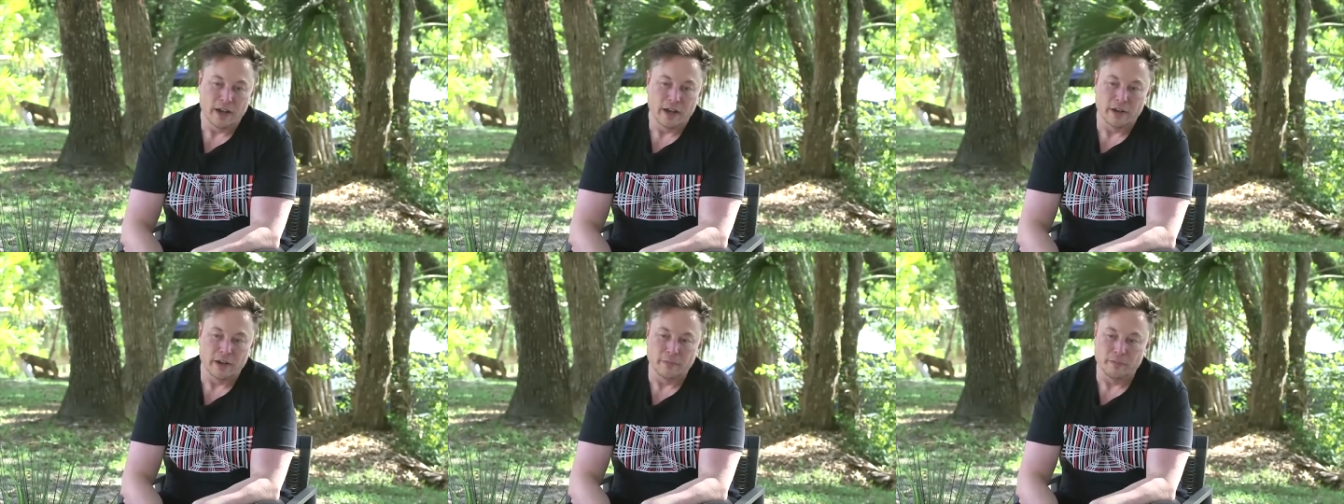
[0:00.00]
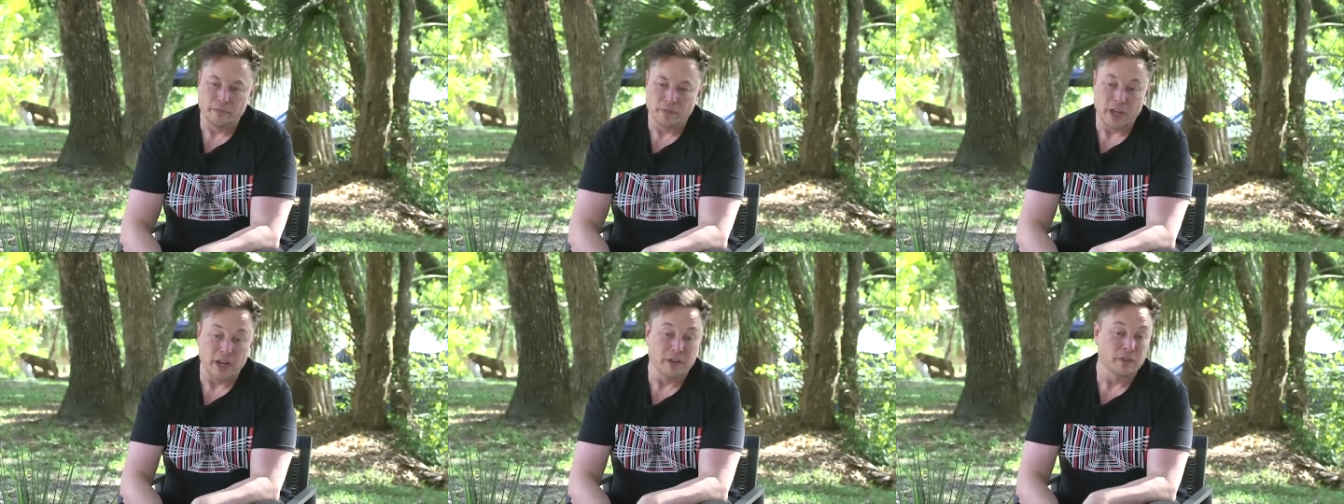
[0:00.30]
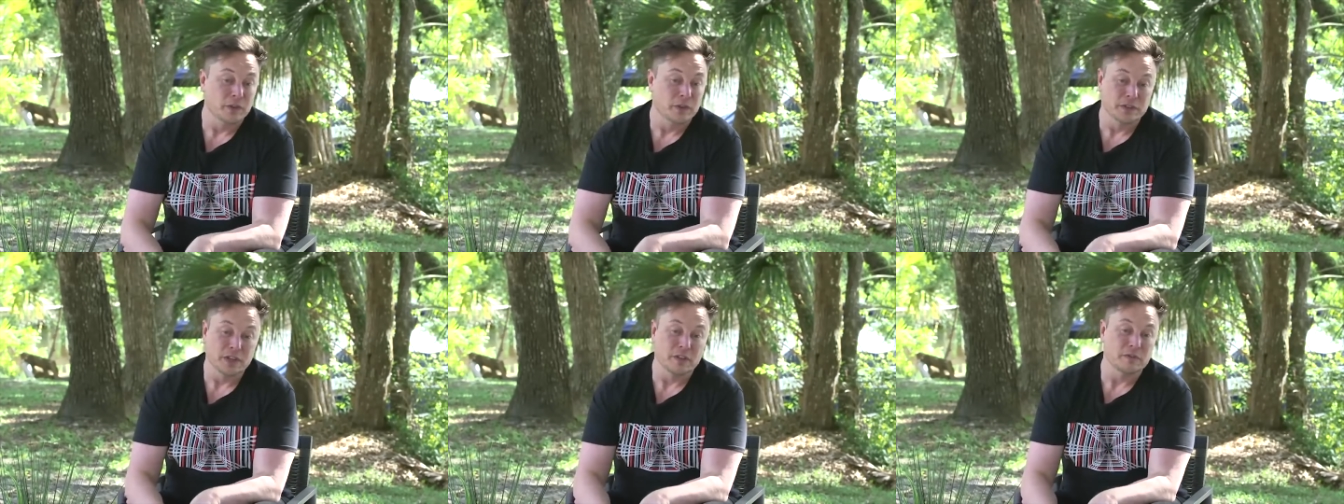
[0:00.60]
Um,
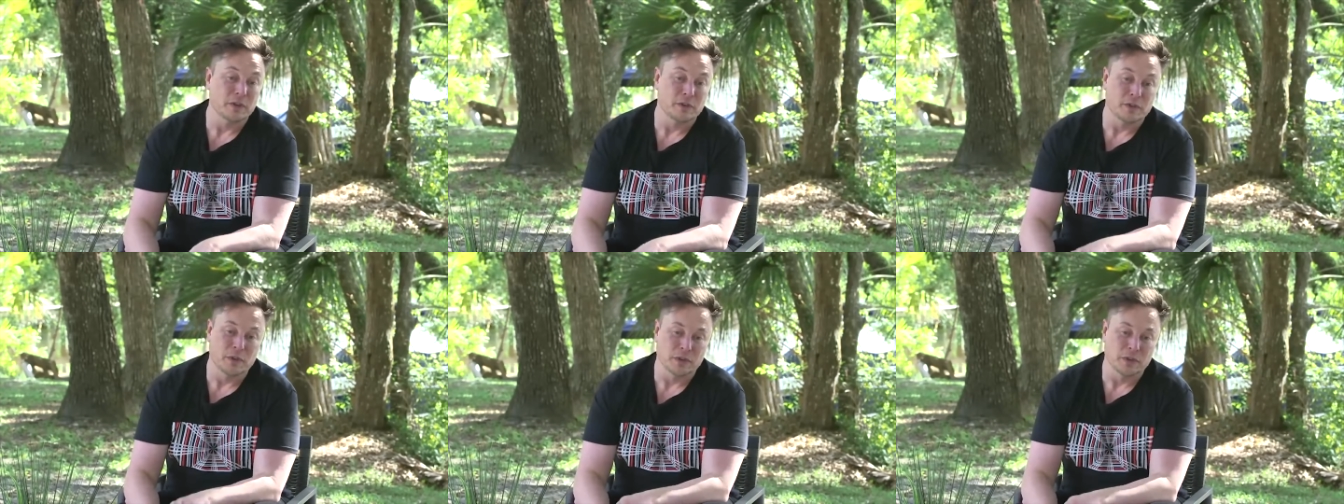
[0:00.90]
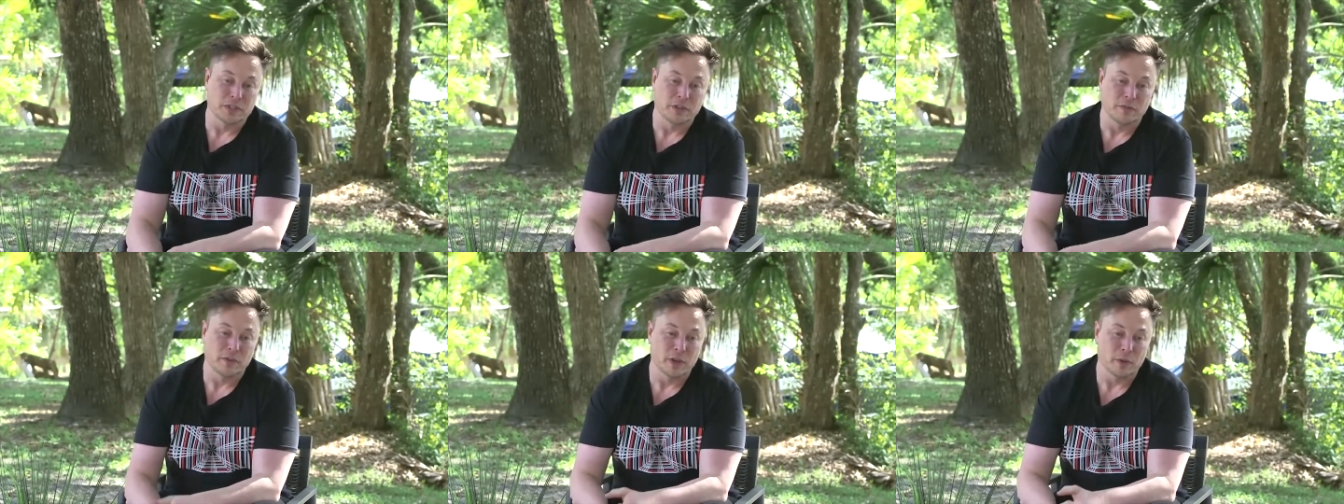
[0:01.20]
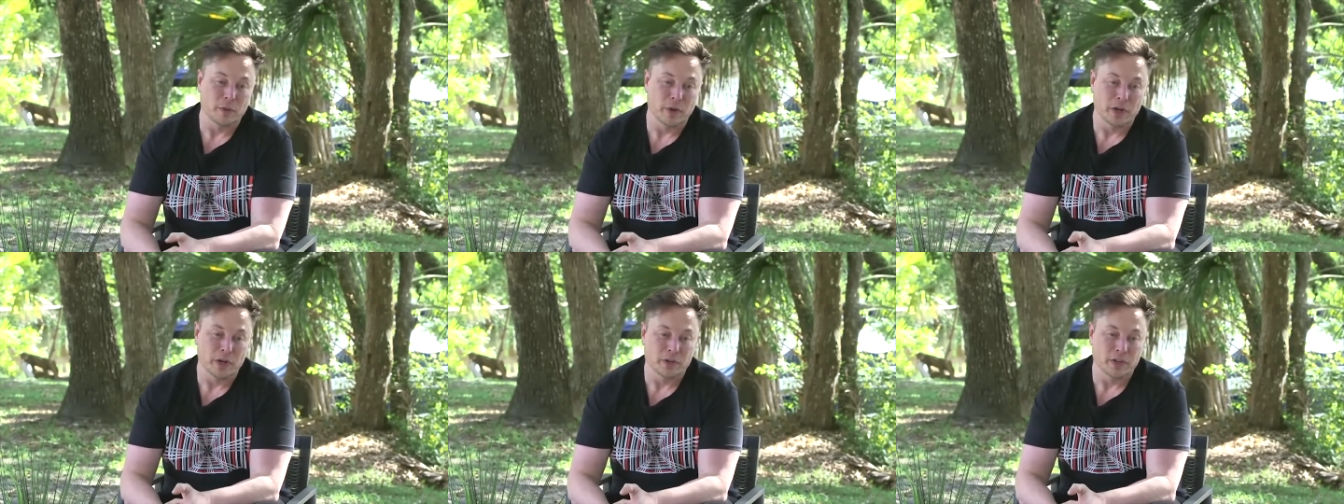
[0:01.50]
and if there's some if there's some
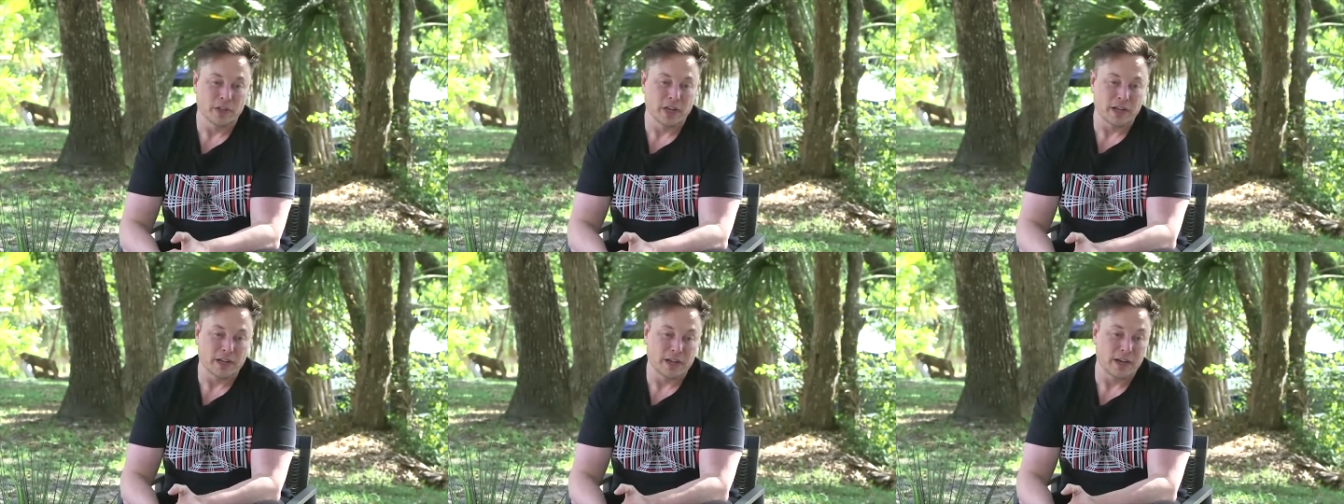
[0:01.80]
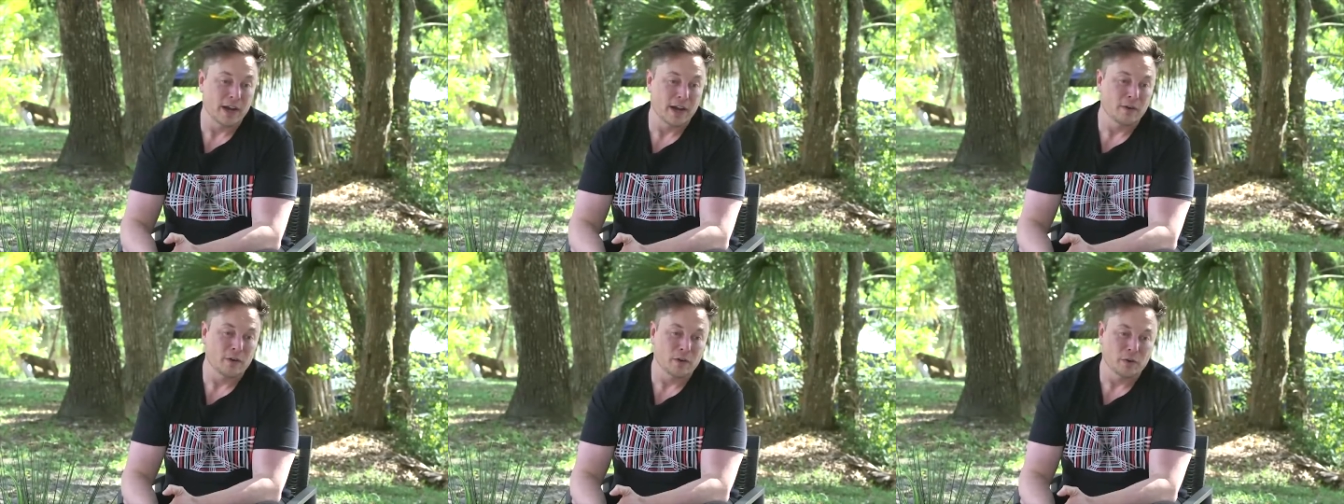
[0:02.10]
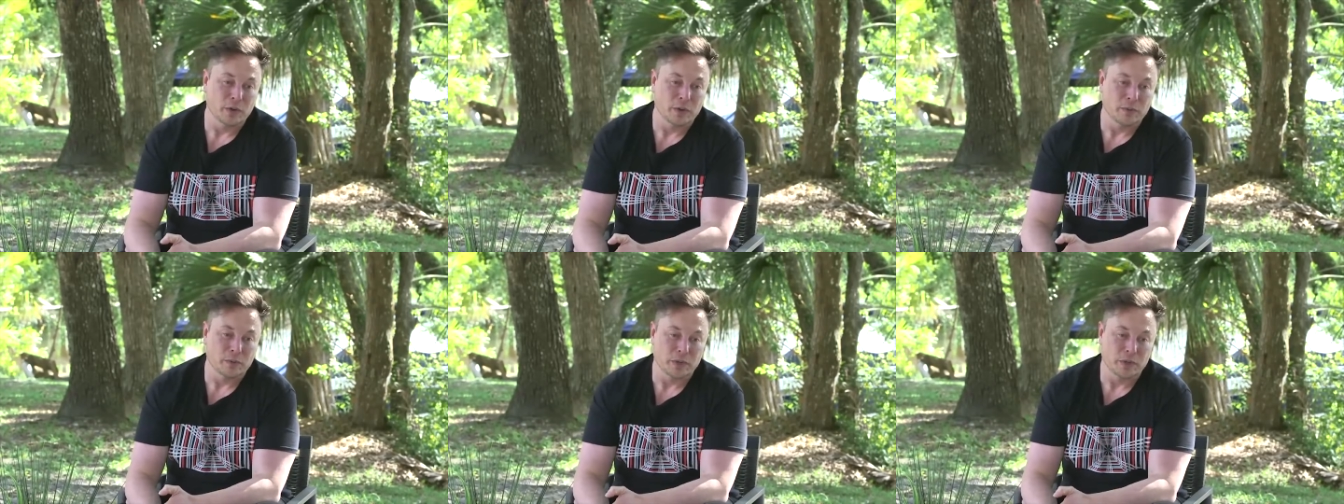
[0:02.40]
other way to do that
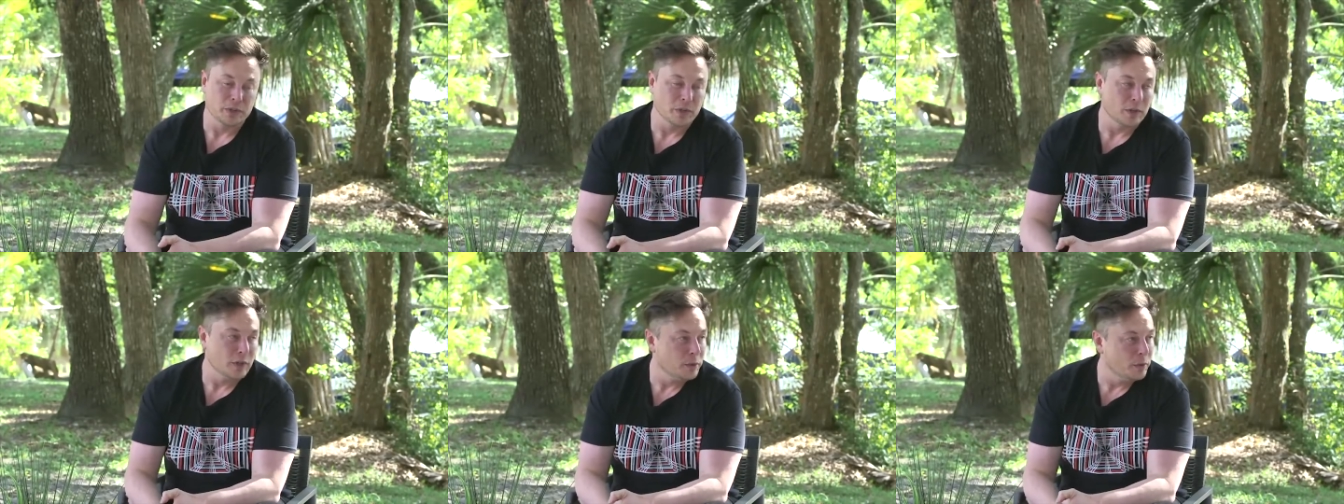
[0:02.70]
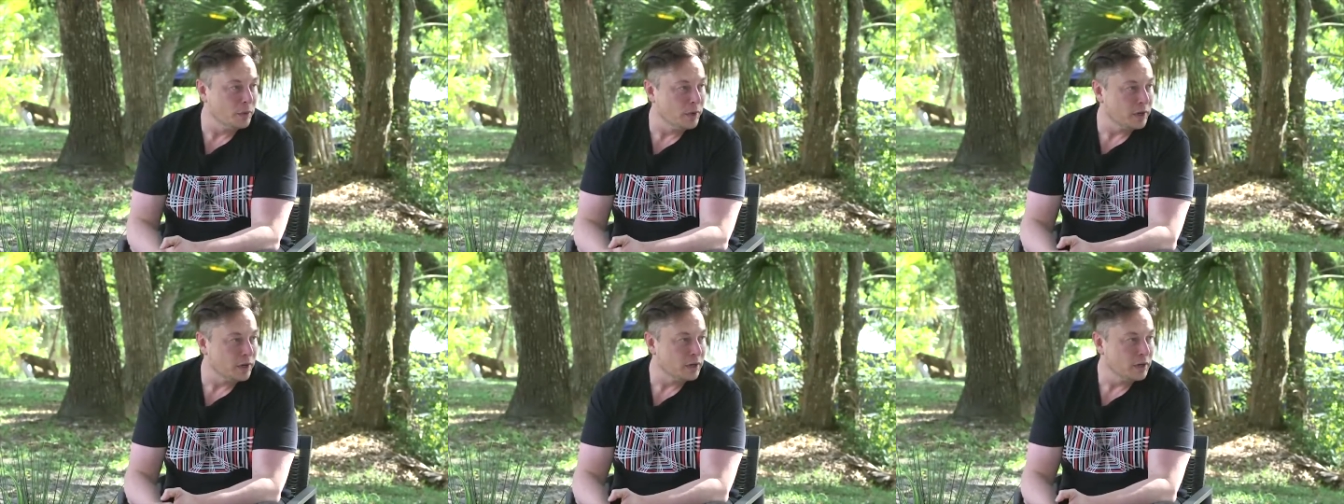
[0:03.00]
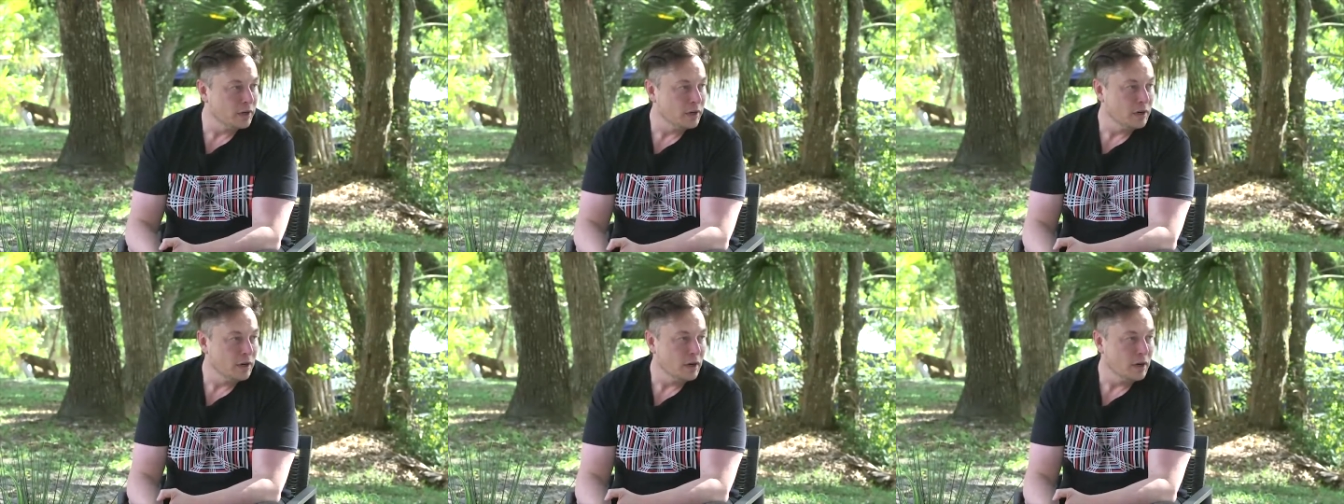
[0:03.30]
now, we, we certainly would.